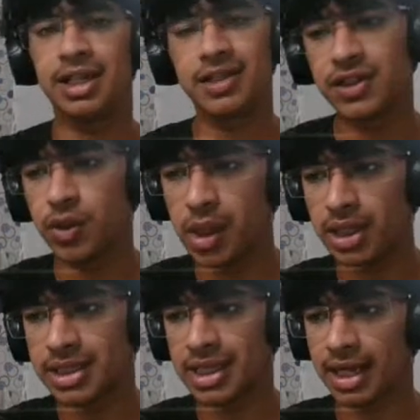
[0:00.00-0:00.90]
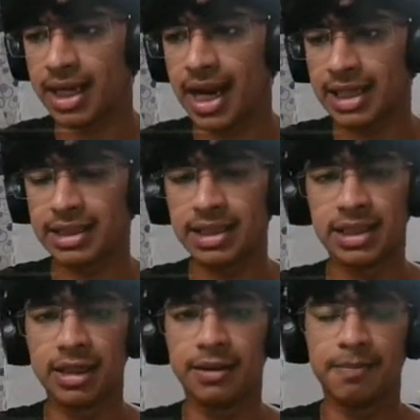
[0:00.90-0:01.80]
Since you are selected as
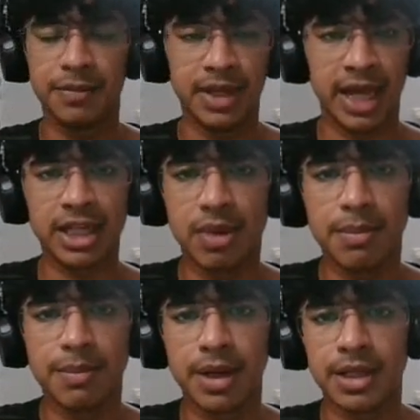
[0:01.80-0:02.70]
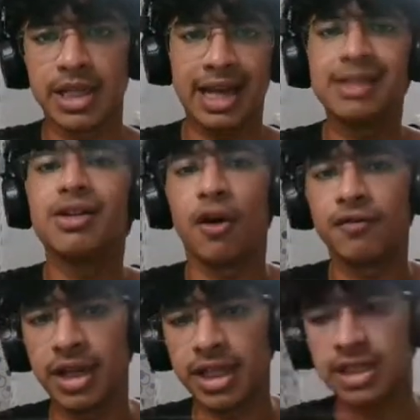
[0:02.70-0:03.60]
the next members and of
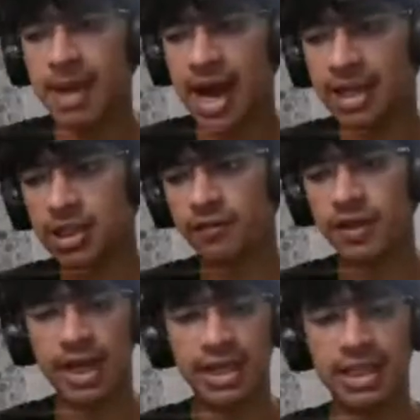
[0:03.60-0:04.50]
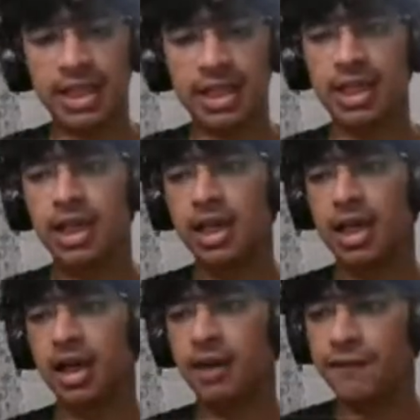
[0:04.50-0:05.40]
the next batch of
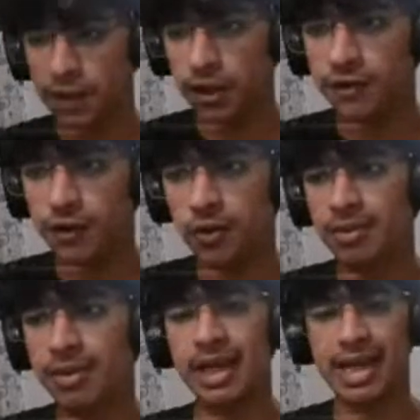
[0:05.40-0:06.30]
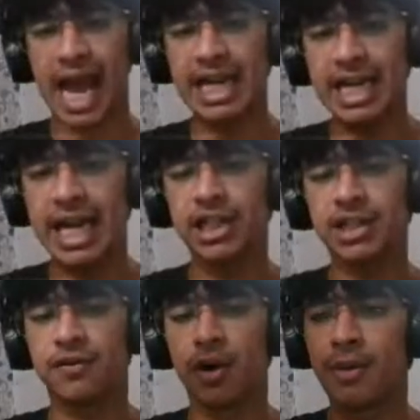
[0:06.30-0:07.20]
DSC, few of you will be candidates
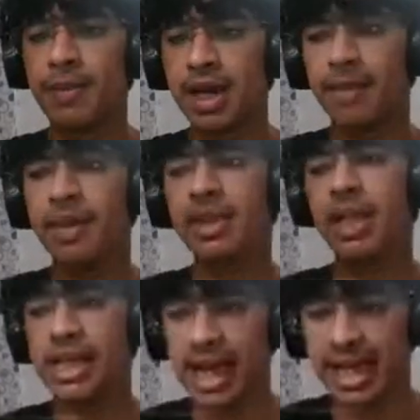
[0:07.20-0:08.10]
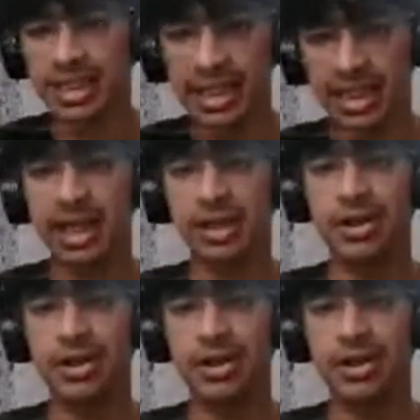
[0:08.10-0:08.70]
for becoming the next lead.